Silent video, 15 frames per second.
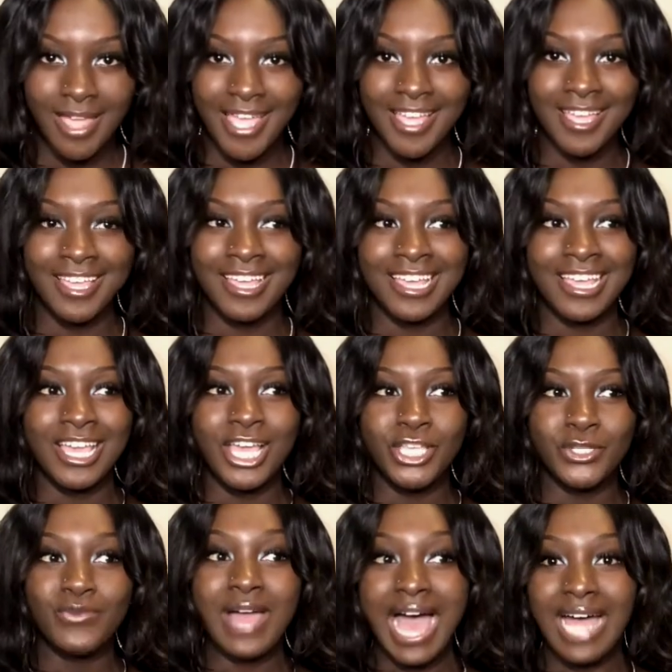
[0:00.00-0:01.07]
Like
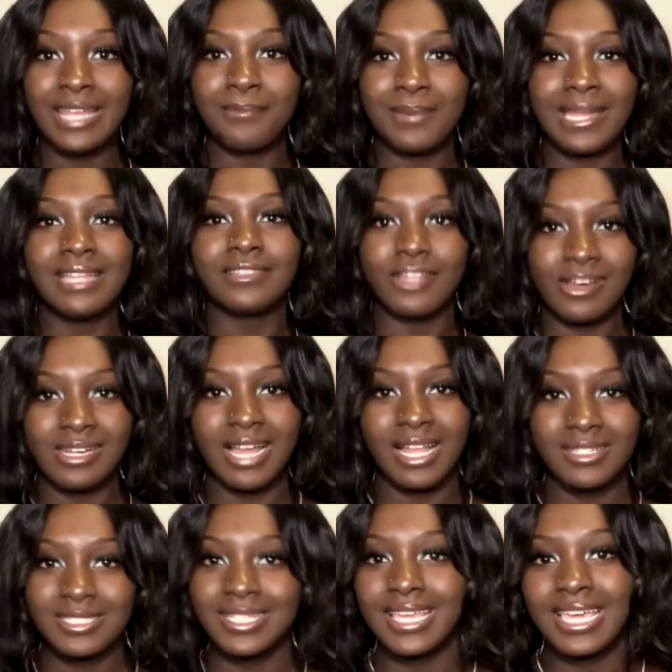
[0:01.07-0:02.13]
you had to pay the
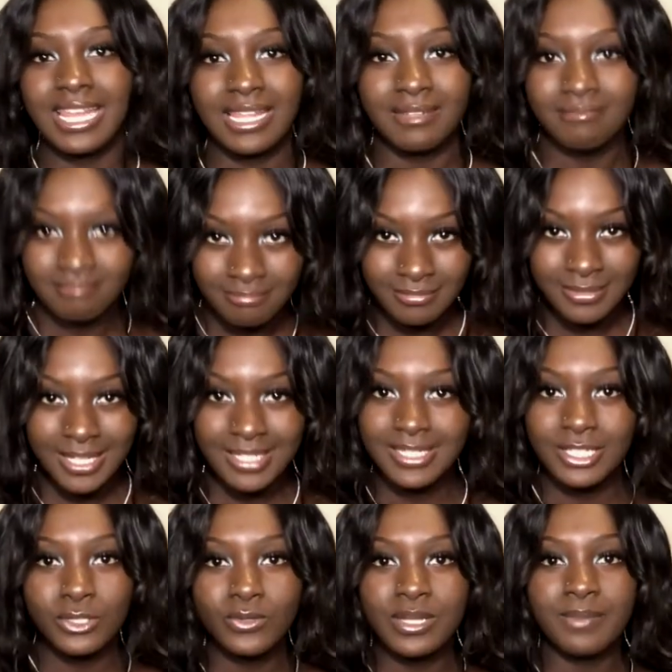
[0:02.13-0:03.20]
$30 to get in because
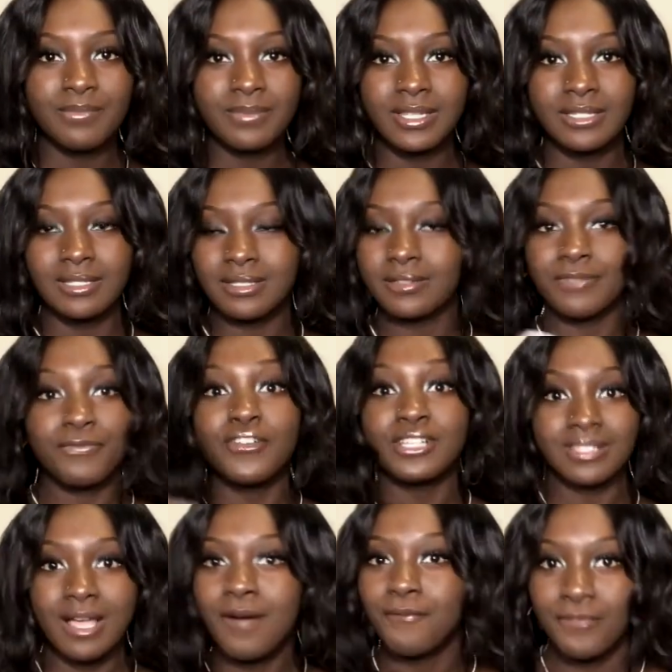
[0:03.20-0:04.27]
the student, the
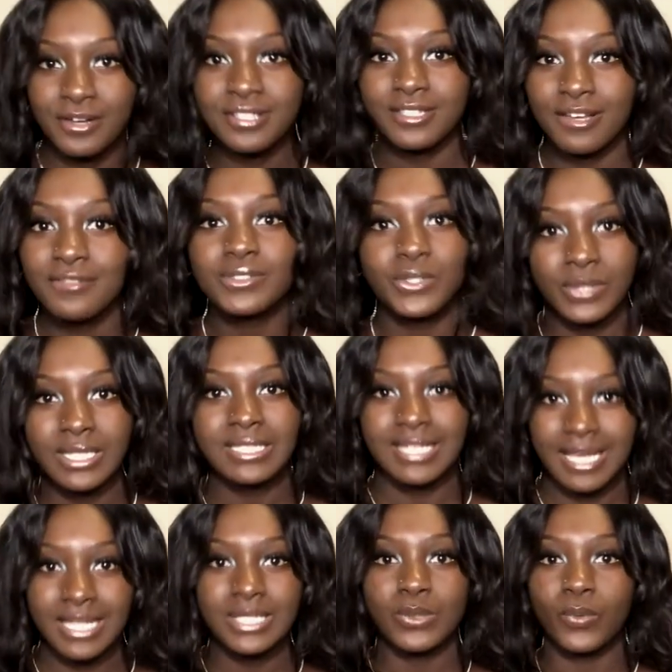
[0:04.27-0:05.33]
first come, first serve student
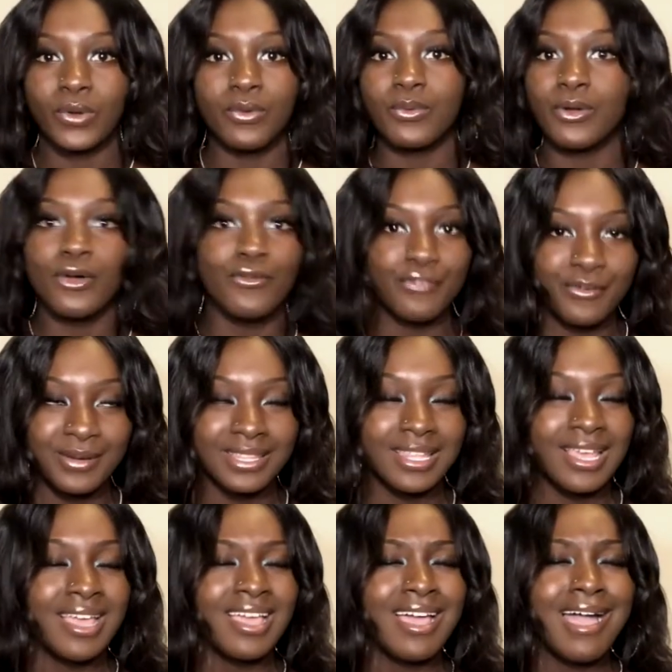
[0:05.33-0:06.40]
tickets were, were over with.
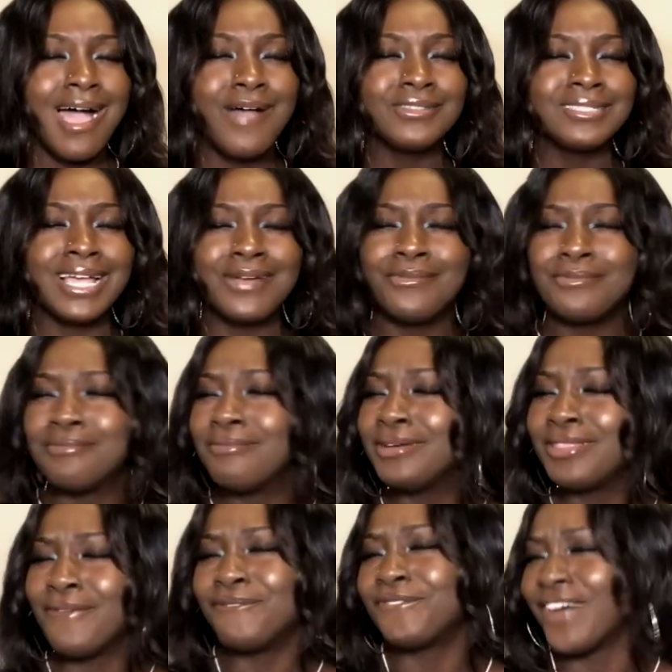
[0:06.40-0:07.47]
I was like,
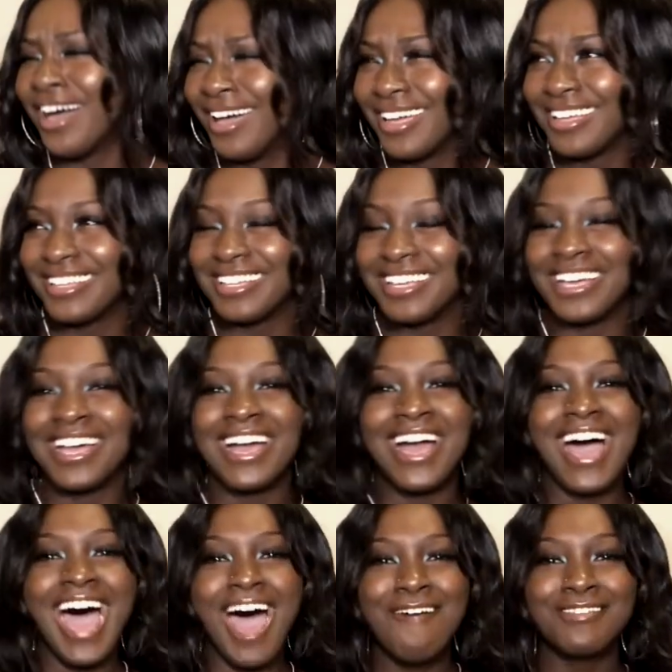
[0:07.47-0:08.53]
what the fuck?
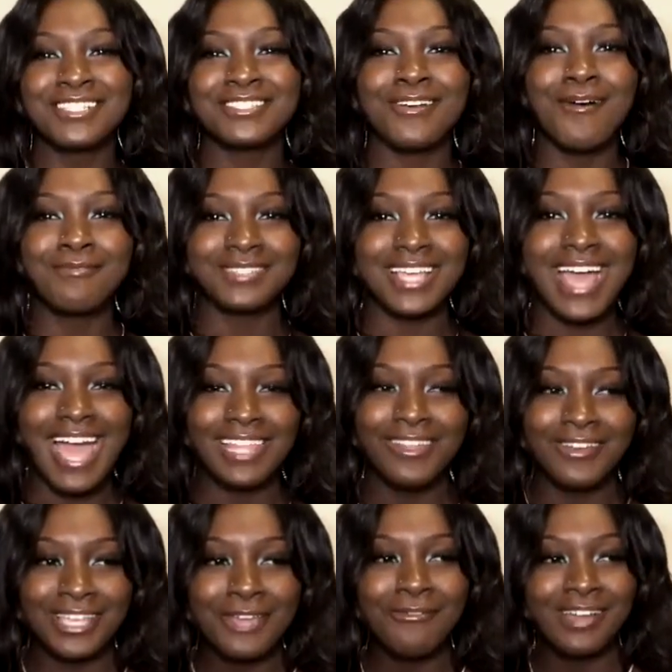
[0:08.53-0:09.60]
I was so upset. I
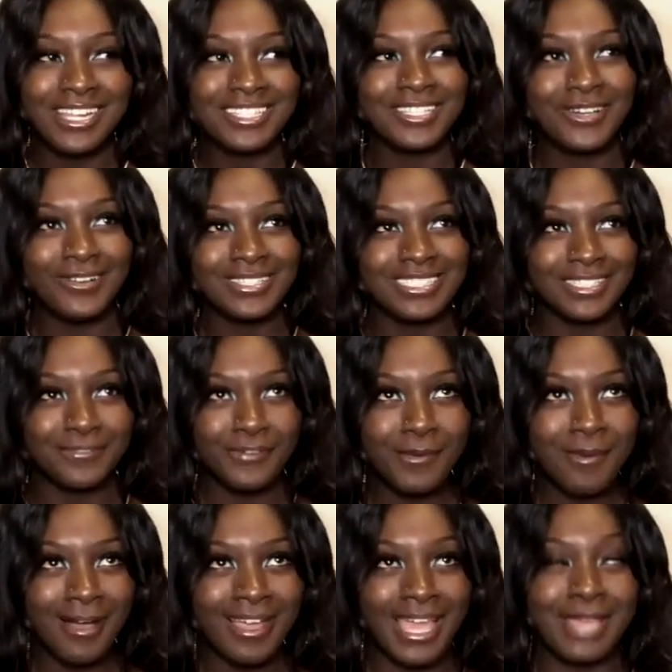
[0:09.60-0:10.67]
lucky wanted to go see the
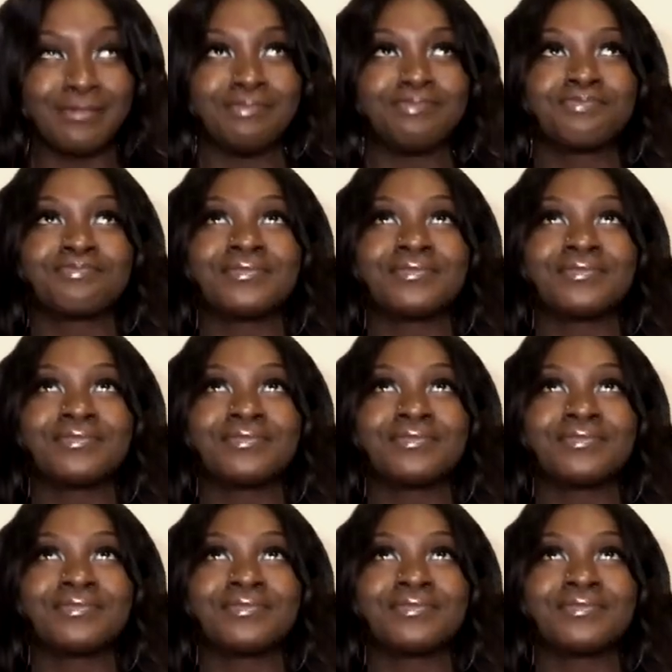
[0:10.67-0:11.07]
football game.